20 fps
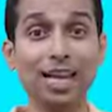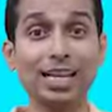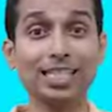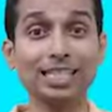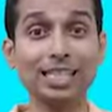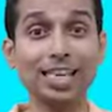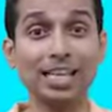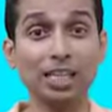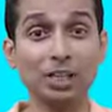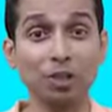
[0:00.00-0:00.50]

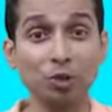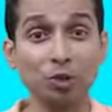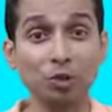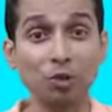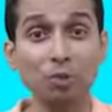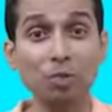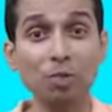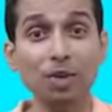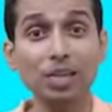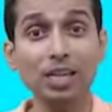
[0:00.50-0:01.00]
It's a
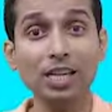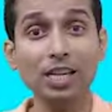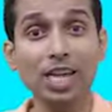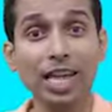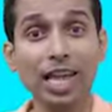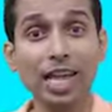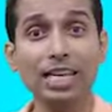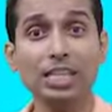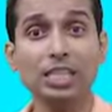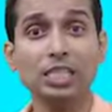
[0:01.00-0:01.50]

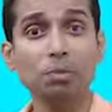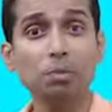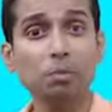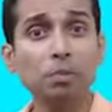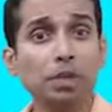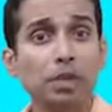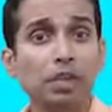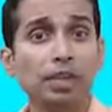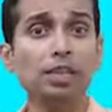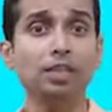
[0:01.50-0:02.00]
human
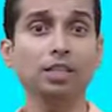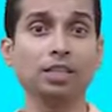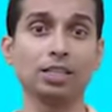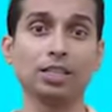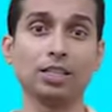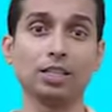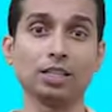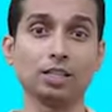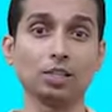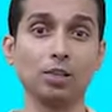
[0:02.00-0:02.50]

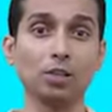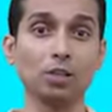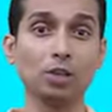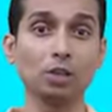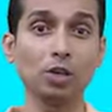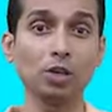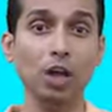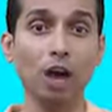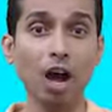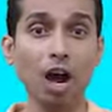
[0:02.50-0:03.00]
experience. So
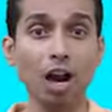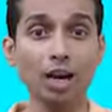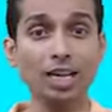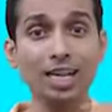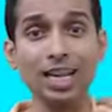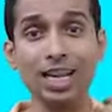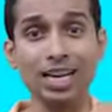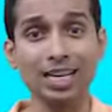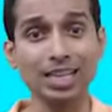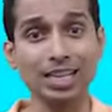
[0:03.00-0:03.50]
do
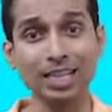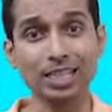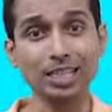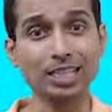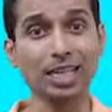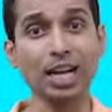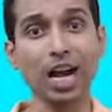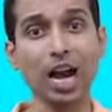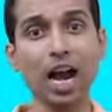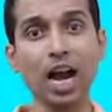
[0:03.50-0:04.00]
not
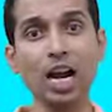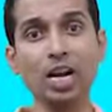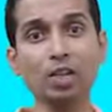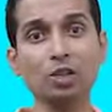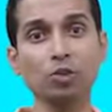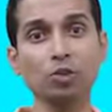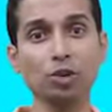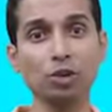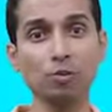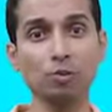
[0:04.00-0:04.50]

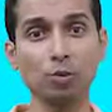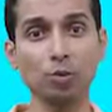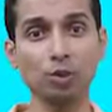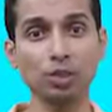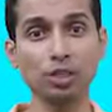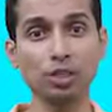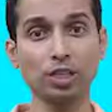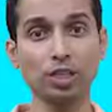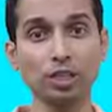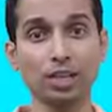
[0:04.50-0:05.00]
discard your
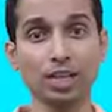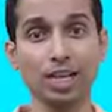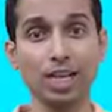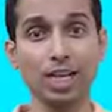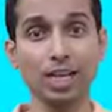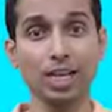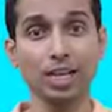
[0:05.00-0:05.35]
emotions